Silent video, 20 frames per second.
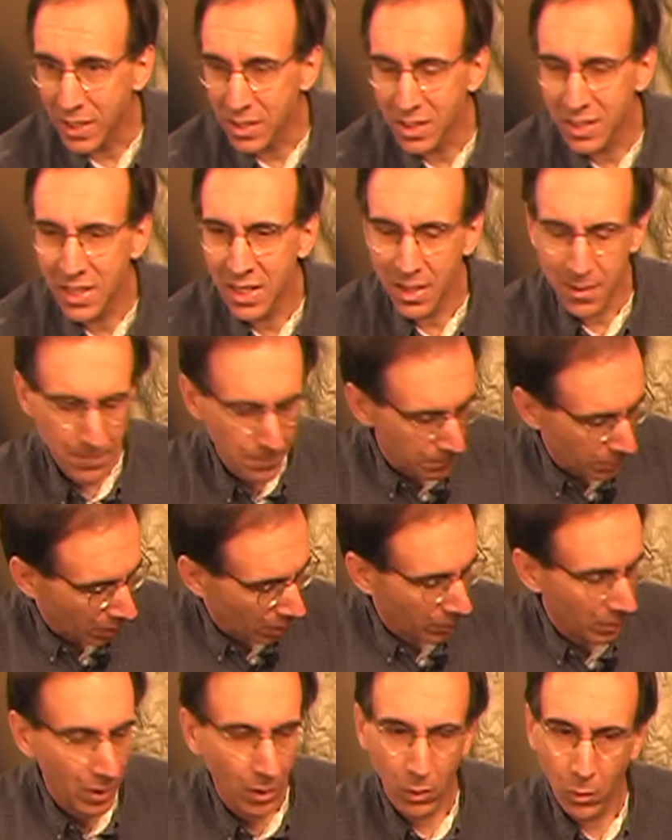You can't
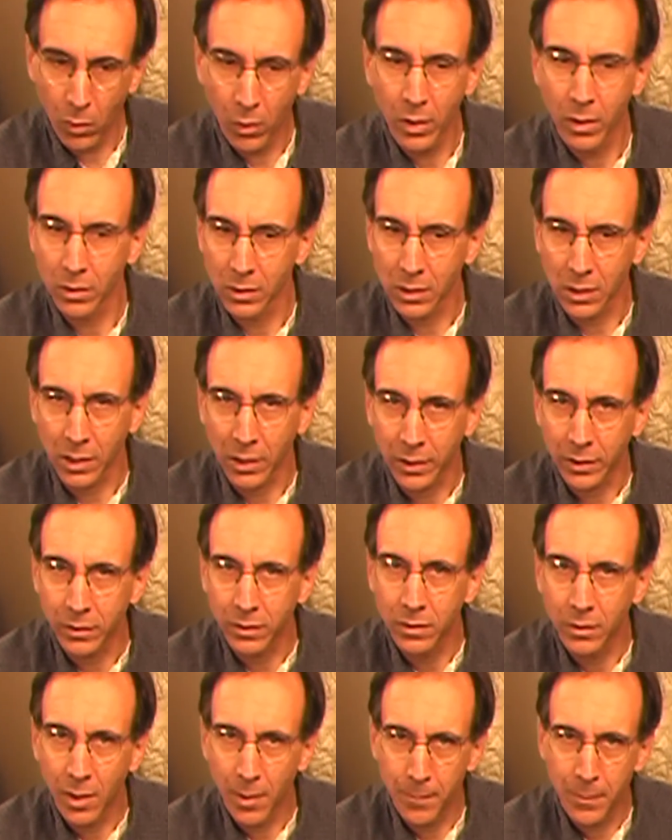bury an oil line,
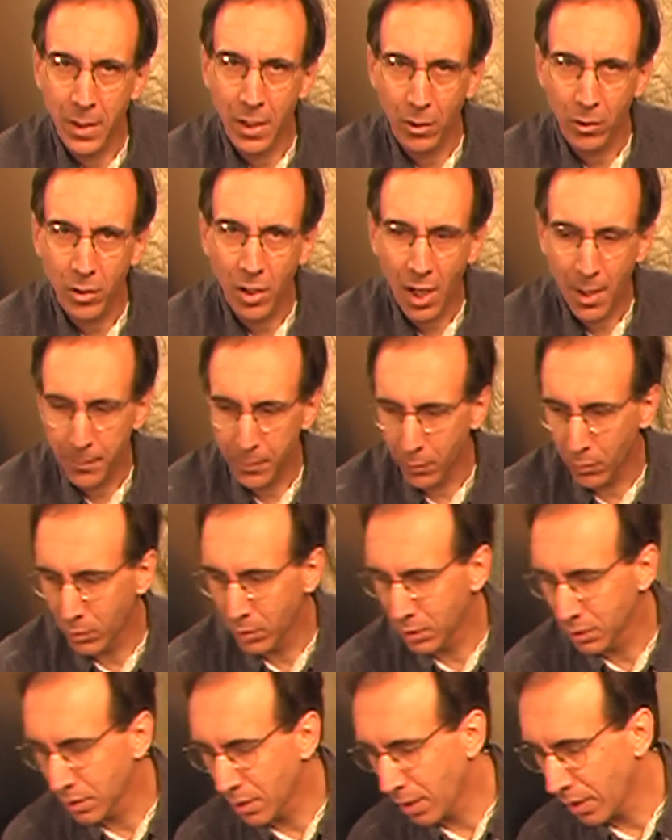a bare copper
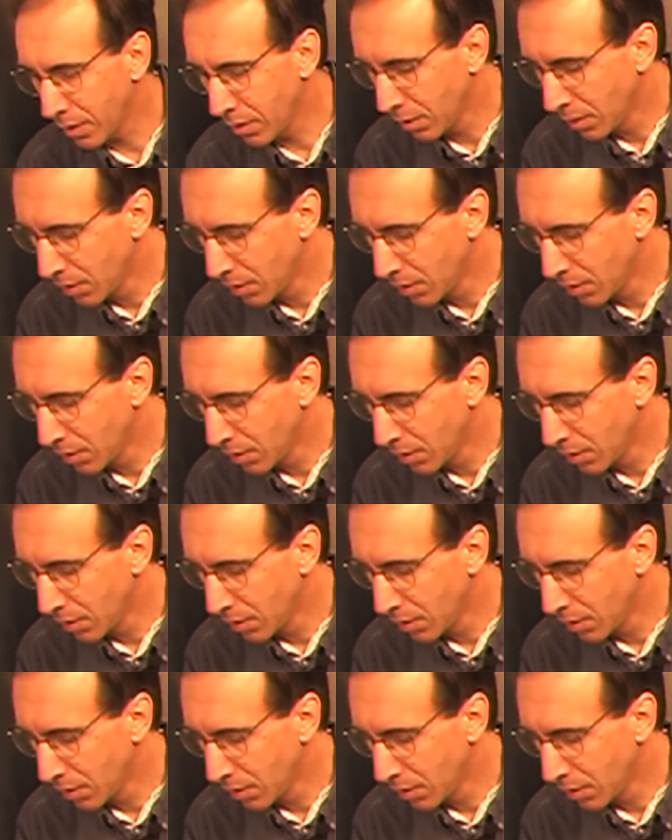oil line,